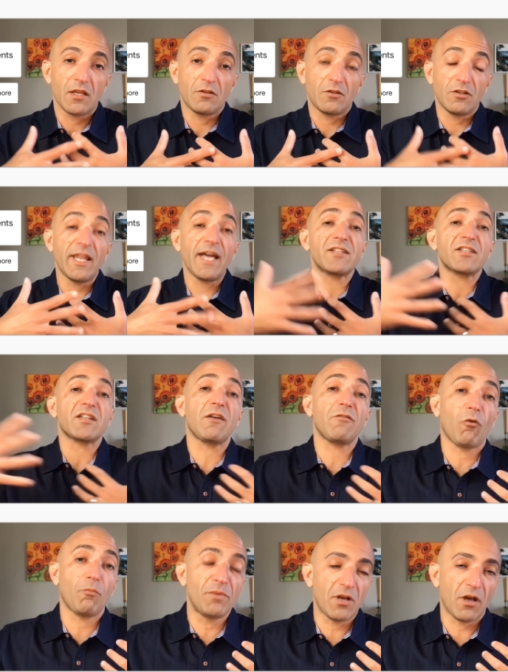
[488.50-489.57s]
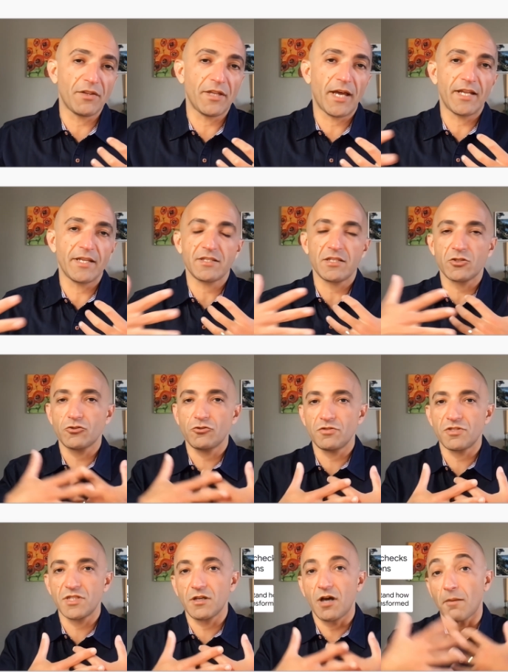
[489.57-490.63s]
The next level beyond that is
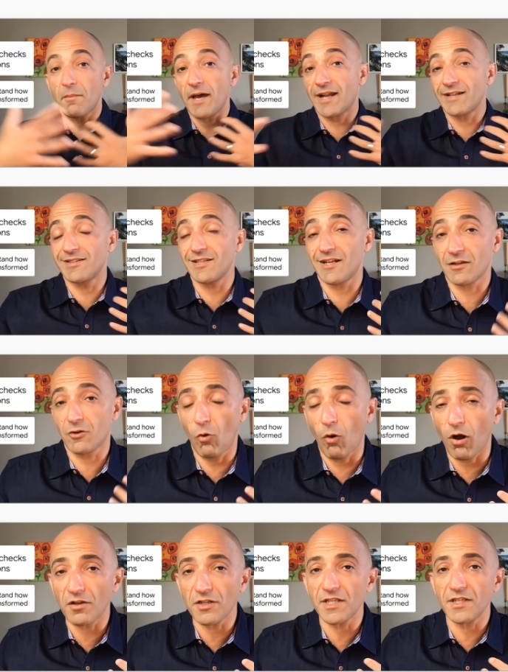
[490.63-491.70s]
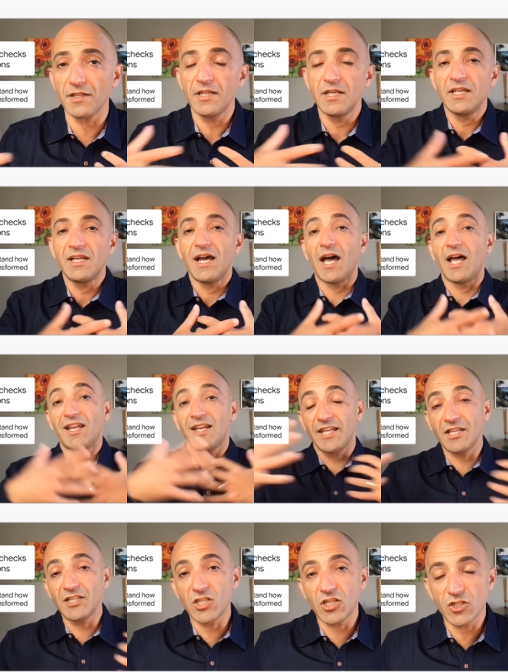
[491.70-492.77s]
introducing automatic data quality,
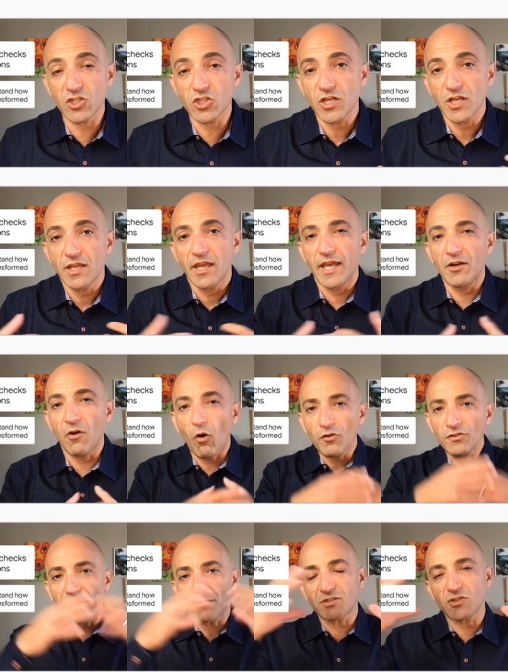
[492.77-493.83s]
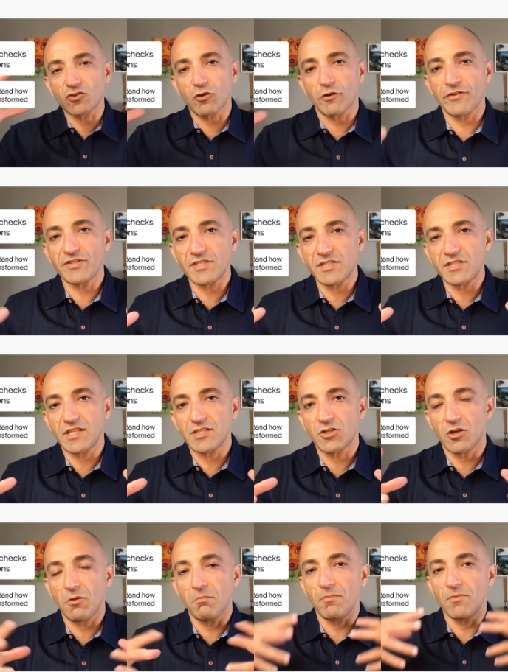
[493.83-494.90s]
lineage, and all types of services that's
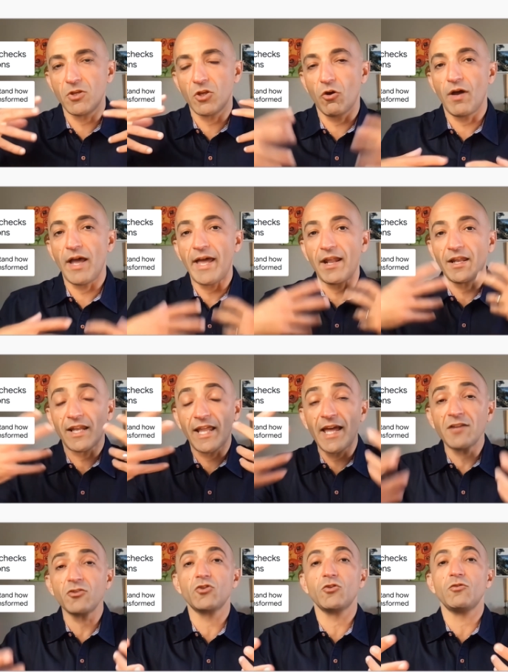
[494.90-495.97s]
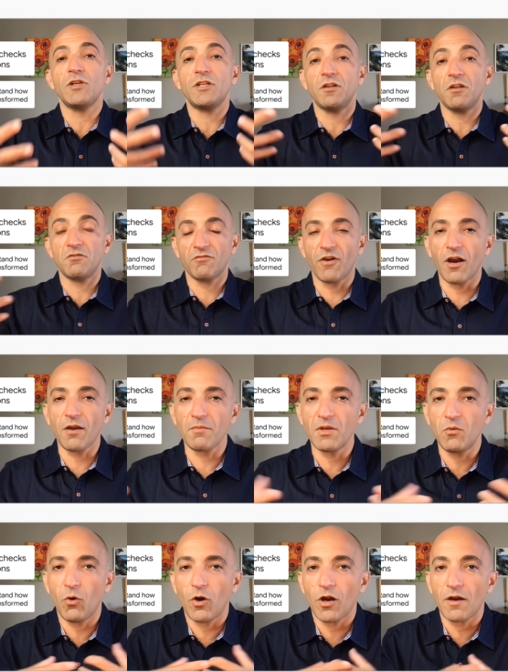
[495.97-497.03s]
going to, you know, land you in an
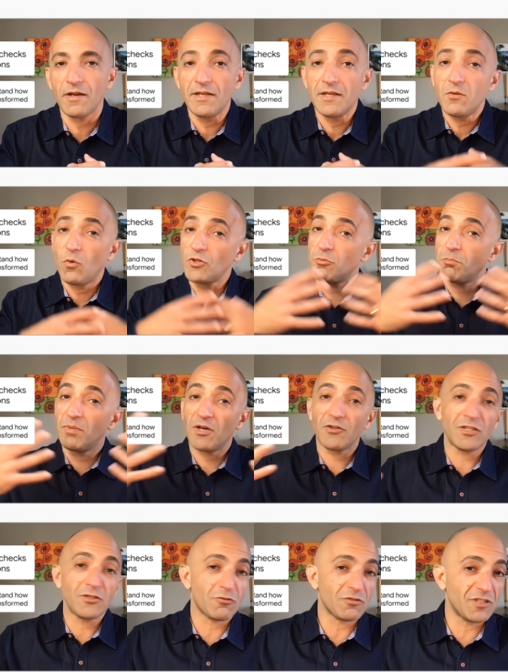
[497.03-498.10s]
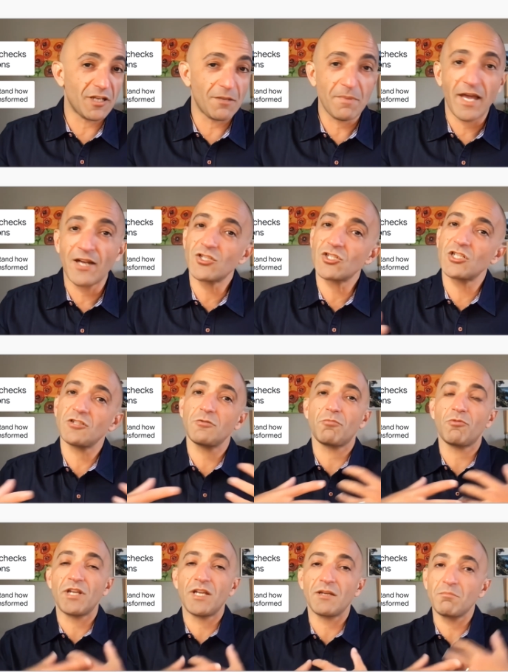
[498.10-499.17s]
environment where when you're building your data mesh and you
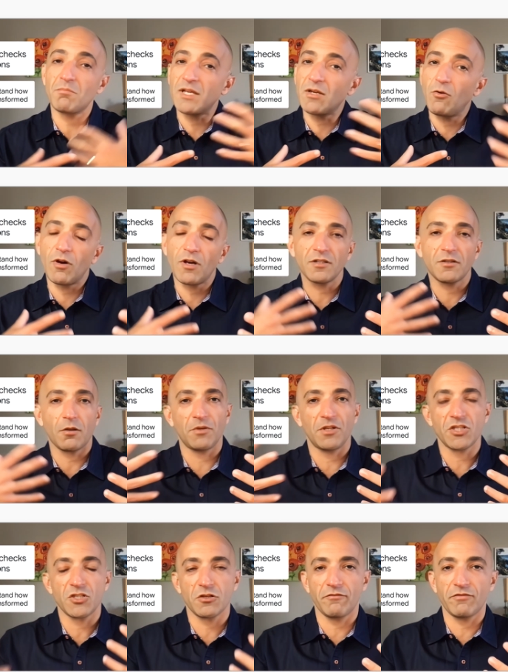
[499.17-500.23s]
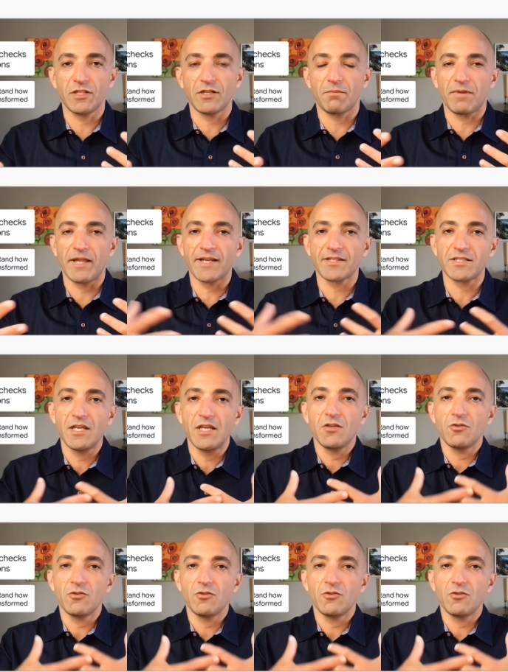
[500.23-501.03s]
bring BigQuery and combination of Dataplex,